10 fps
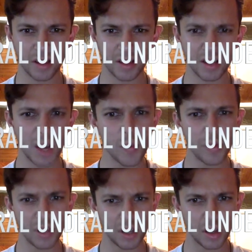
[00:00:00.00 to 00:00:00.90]
is a
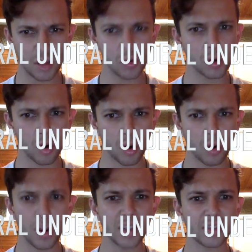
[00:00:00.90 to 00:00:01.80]
capability that will grow
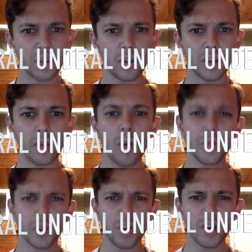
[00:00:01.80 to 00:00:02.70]
as students have
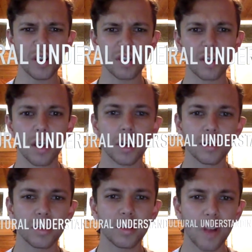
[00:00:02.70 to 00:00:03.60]
opportunities
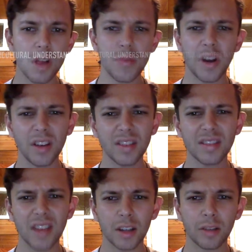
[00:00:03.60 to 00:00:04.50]
to develop an
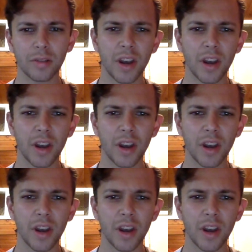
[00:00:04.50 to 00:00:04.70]
understanding of the